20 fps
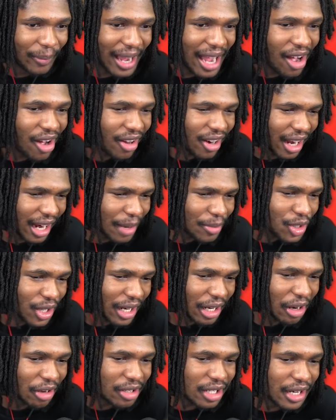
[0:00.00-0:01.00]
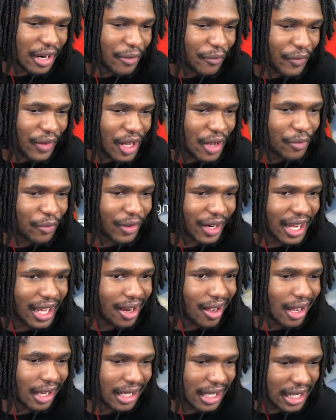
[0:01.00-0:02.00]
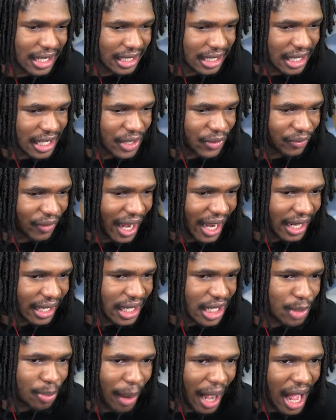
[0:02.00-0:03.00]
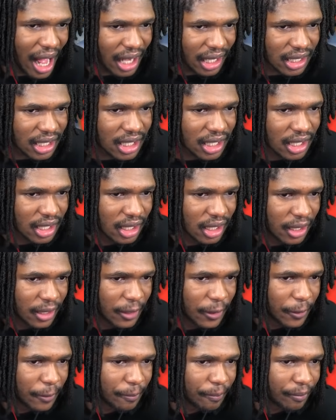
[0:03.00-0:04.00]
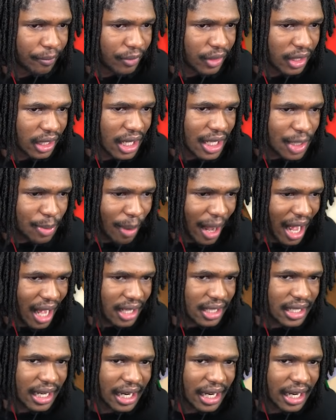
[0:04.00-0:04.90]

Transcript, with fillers: Man, hold on. I'm trying to go to the field. Forget all this. Let's fight. Let's box. Let's box.